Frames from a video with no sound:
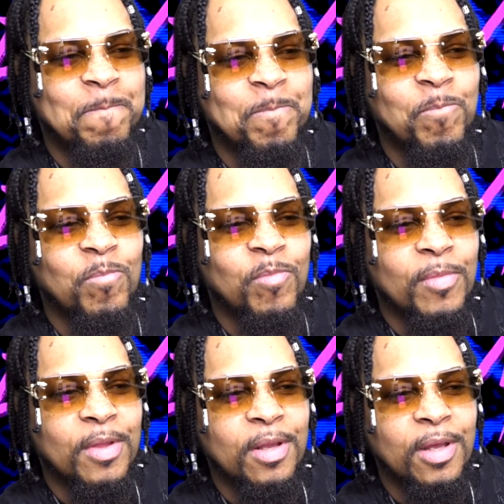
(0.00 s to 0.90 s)

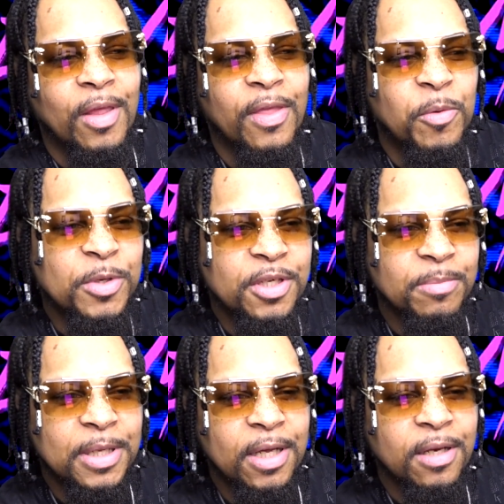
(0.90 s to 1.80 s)
I think he
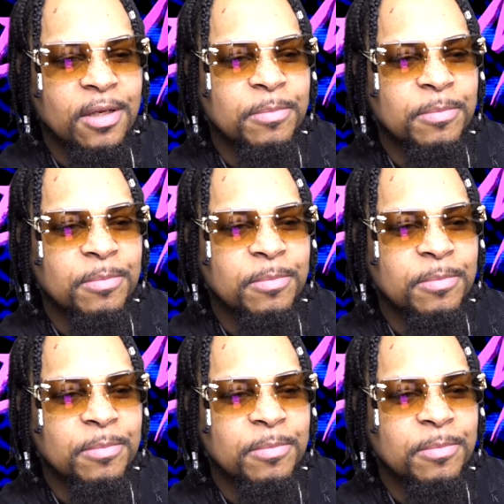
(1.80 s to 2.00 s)
jumped ahead a little